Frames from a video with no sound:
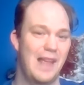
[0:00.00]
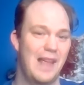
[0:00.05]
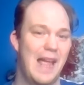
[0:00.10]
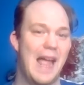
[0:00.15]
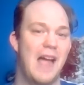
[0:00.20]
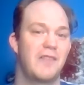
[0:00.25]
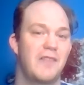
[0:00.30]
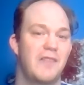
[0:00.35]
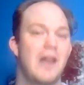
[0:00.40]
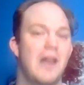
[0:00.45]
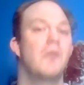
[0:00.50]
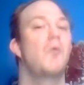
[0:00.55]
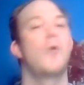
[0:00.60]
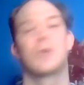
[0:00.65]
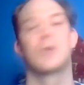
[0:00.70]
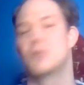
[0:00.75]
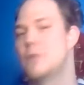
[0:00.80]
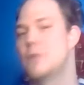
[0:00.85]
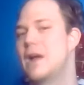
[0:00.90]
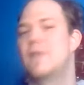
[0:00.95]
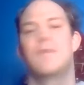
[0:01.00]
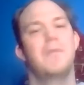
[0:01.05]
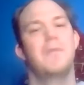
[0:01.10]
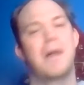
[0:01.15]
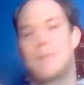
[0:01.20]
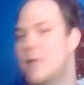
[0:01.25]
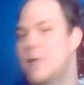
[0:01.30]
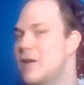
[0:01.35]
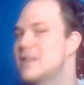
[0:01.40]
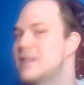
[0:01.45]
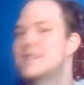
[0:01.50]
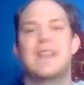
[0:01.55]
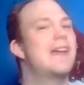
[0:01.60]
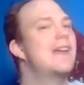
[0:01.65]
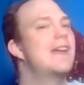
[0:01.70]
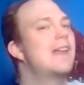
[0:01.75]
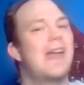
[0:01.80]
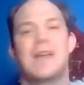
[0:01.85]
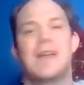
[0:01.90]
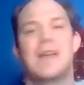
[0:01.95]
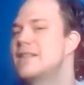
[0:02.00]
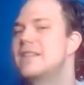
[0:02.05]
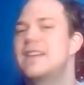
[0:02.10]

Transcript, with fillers: After I walked away from Empire State Games.